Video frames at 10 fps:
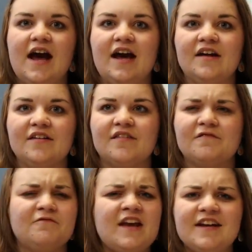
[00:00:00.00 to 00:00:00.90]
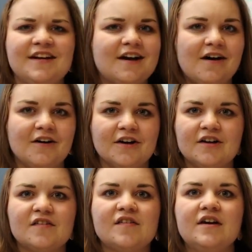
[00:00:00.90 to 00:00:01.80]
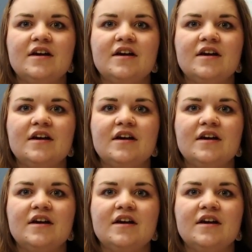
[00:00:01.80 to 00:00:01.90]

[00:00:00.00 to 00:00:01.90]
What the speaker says: as fading colors